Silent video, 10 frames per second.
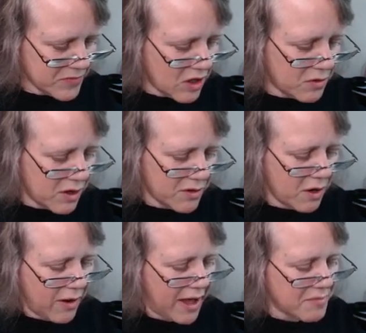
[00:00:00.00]
No, no,
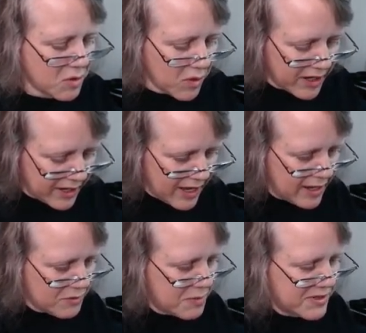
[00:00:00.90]
no. I've been working
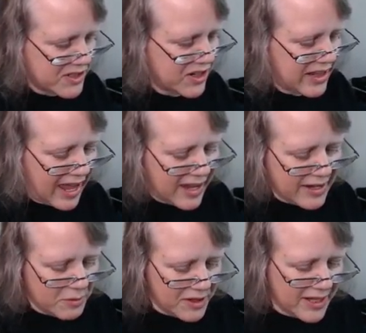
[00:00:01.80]
on repositioning the
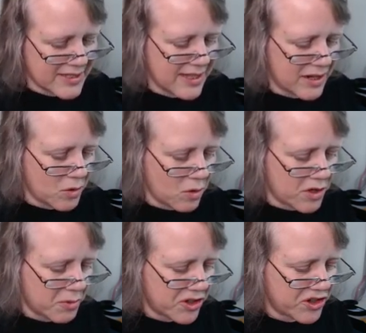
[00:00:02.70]
hand. I realized that in order
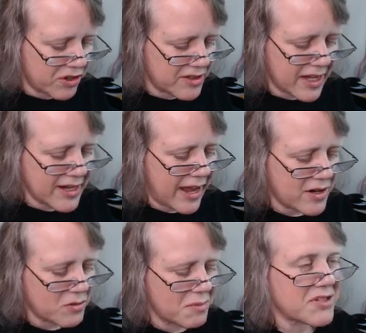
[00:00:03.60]
to put a shield on it, I
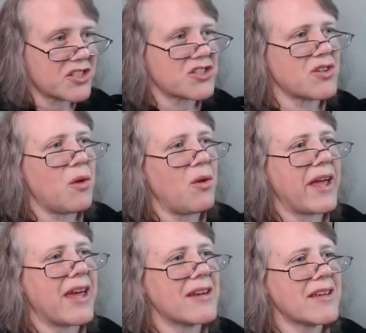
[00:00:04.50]
had to reposition the whole
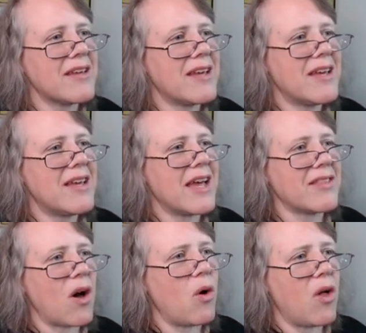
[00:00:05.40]
hand,
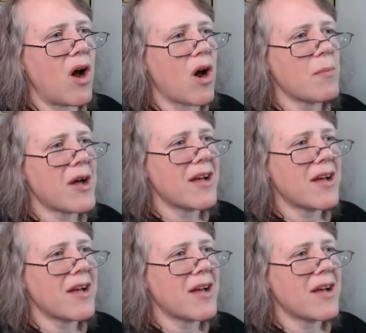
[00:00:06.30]
the whole arm.